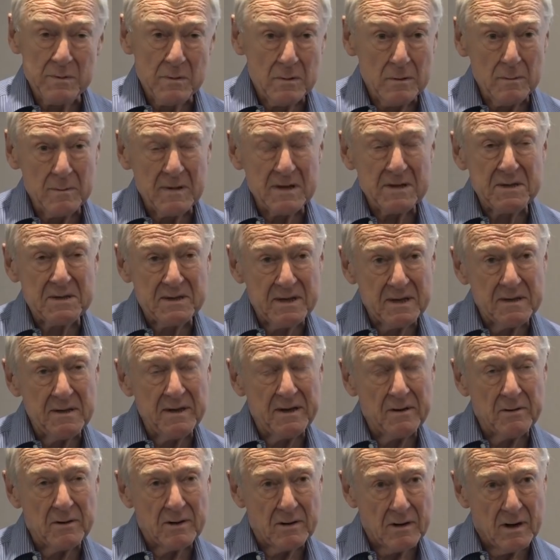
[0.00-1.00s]
almost
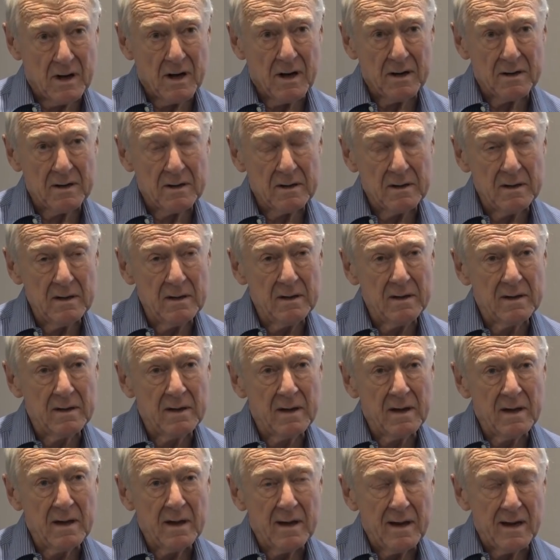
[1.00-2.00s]
certainly regarded
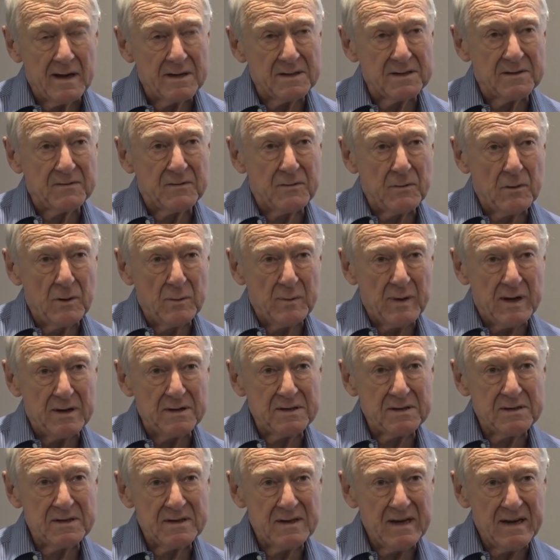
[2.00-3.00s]
as the
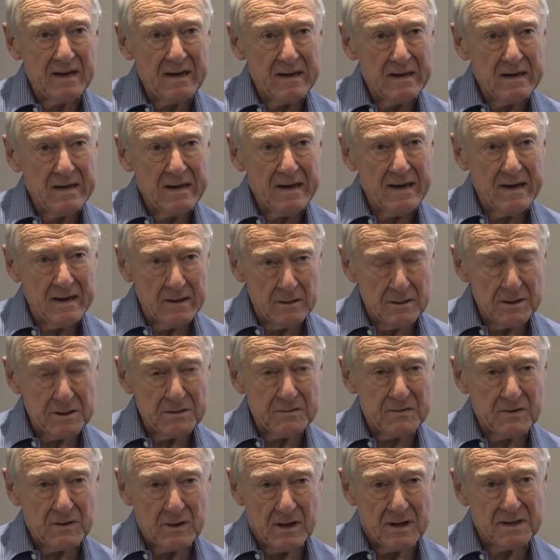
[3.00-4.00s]
foremost
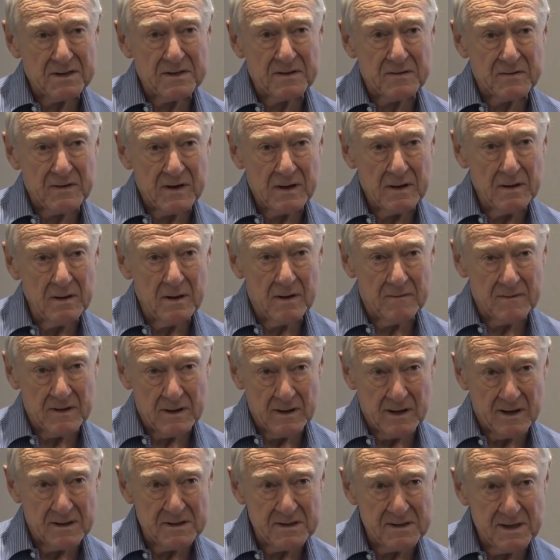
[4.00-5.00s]
English philosopher of
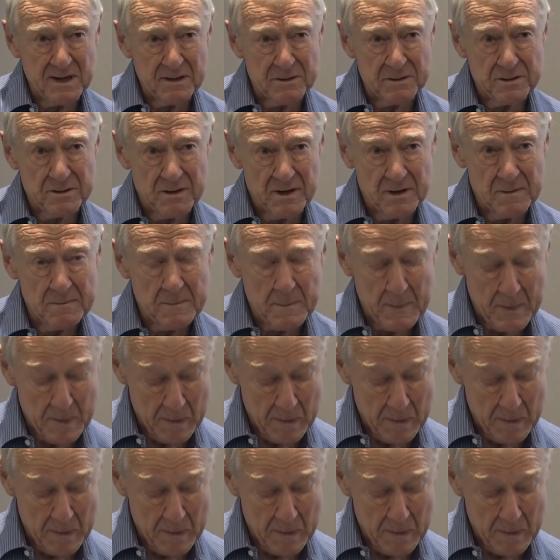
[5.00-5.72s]
the last century.